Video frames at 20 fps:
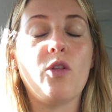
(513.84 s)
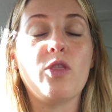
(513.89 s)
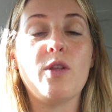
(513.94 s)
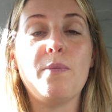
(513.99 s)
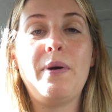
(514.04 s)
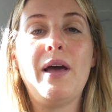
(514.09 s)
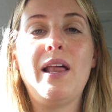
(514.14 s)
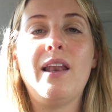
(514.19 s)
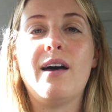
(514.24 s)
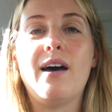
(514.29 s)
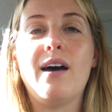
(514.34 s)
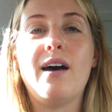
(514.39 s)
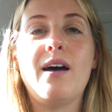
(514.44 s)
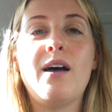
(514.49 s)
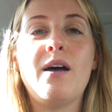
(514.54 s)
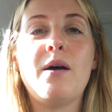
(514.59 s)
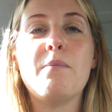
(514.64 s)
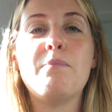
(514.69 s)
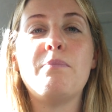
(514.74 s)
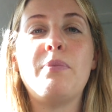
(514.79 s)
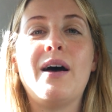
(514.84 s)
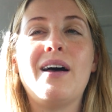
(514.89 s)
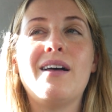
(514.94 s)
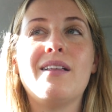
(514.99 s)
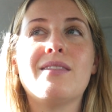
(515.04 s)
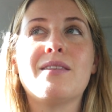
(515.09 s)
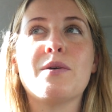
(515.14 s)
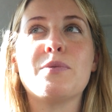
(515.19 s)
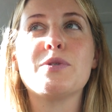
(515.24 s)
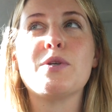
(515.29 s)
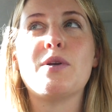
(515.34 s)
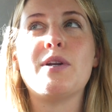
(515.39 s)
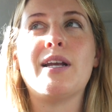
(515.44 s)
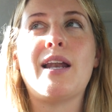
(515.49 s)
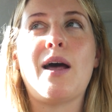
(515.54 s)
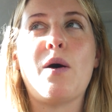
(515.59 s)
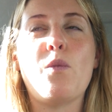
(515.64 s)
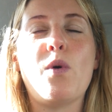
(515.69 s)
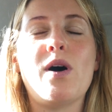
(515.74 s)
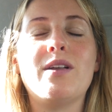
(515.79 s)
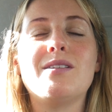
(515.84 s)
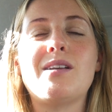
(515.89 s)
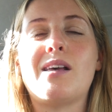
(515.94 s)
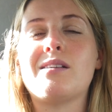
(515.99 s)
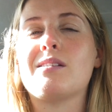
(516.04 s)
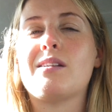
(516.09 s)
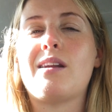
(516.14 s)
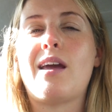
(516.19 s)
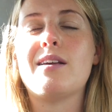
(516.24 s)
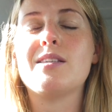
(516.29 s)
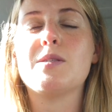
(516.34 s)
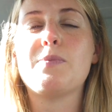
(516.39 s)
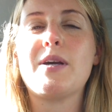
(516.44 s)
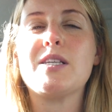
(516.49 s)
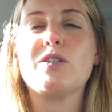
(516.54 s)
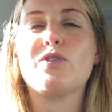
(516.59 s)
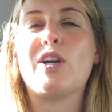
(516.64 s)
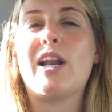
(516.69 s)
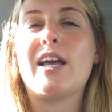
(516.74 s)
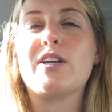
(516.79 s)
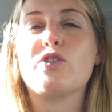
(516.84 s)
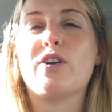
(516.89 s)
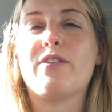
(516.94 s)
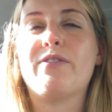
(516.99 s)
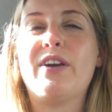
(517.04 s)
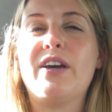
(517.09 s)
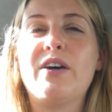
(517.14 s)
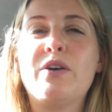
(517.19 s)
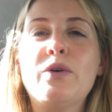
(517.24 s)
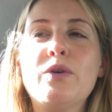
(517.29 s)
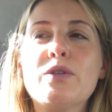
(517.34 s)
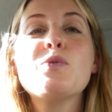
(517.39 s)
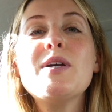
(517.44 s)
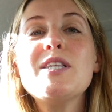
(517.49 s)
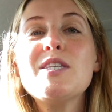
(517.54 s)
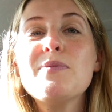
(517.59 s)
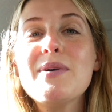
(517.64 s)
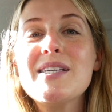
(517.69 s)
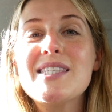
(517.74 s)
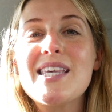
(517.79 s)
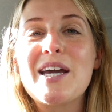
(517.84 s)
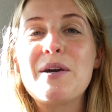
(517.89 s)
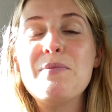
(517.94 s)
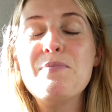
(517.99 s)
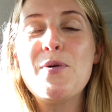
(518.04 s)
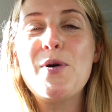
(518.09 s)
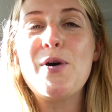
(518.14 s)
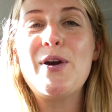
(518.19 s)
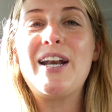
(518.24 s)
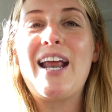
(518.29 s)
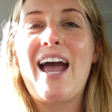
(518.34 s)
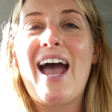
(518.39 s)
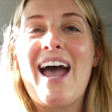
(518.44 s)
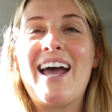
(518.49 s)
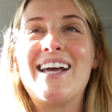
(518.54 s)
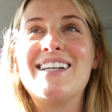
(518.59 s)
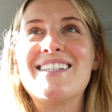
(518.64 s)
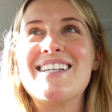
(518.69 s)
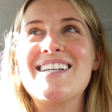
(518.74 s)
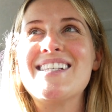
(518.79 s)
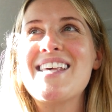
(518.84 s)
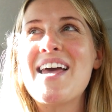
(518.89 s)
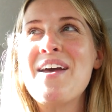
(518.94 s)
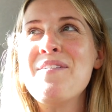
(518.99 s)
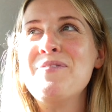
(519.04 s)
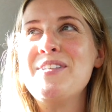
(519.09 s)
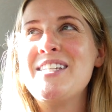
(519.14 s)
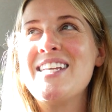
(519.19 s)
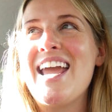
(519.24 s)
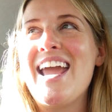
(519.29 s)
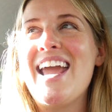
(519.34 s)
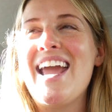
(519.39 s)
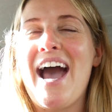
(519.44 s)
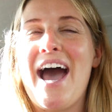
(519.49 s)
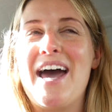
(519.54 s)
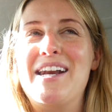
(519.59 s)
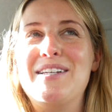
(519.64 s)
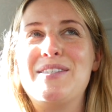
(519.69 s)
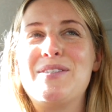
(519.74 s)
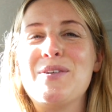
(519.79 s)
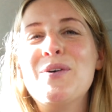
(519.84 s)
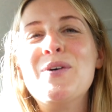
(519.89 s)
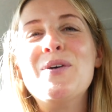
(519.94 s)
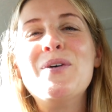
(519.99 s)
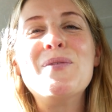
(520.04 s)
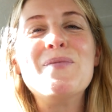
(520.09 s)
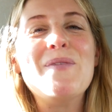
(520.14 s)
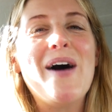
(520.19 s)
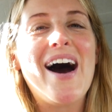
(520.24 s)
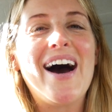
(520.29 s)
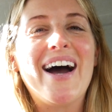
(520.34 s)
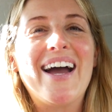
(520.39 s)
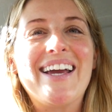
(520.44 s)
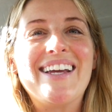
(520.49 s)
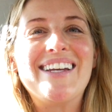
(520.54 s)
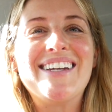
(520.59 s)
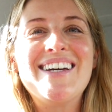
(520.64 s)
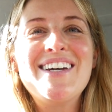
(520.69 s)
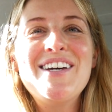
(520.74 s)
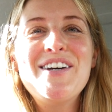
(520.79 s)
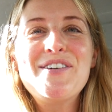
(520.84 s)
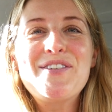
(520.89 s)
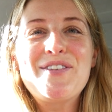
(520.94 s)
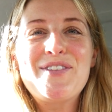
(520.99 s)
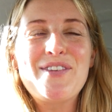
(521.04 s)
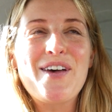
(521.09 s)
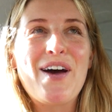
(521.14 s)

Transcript: pillar, but there was only like 1 designated space for electric vehicles. Went to my second point and it's empty and it's all mine. So